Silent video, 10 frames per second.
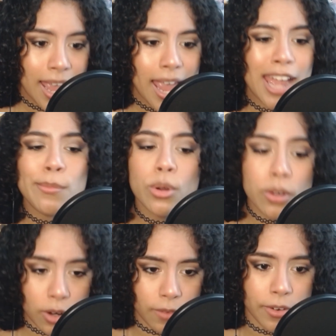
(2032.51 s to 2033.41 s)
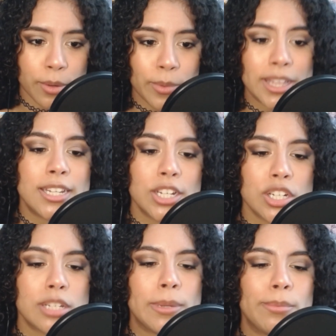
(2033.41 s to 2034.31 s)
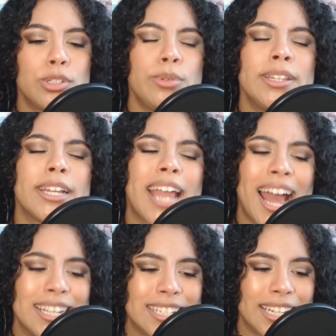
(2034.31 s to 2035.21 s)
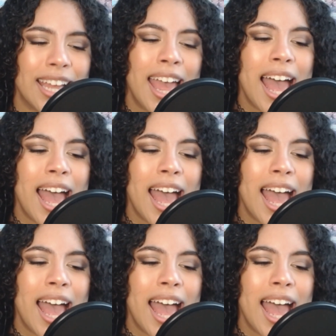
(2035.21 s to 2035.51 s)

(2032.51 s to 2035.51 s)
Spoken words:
And moreover, with Indigenous people doing the casting,